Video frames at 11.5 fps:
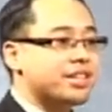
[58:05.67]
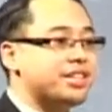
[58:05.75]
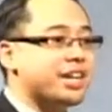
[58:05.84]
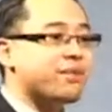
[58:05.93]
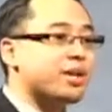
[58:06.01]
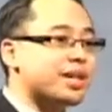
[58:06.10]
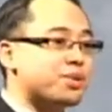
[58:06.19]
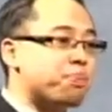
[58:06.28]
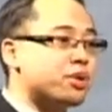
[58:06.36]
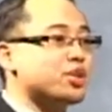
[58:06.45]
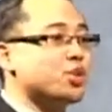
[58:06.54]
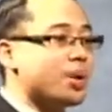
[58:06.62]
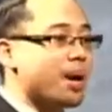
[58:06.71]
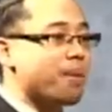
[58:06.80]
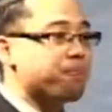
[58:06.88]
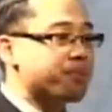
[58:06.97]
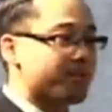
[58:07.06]
The devil has put
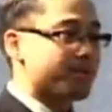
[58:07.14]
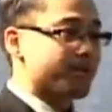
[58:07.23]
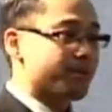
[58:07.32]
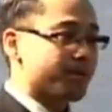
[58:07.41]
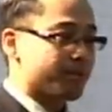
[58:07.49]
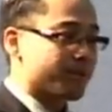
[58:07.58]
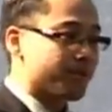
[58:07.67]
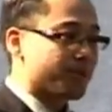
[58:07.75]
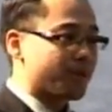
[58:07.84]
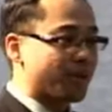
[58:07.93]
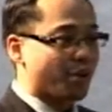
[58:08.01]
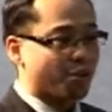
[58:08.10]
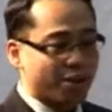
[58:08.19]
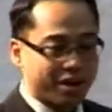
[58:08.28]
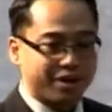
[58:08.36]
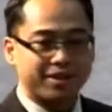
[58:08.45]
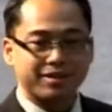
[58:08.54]
traps in our way.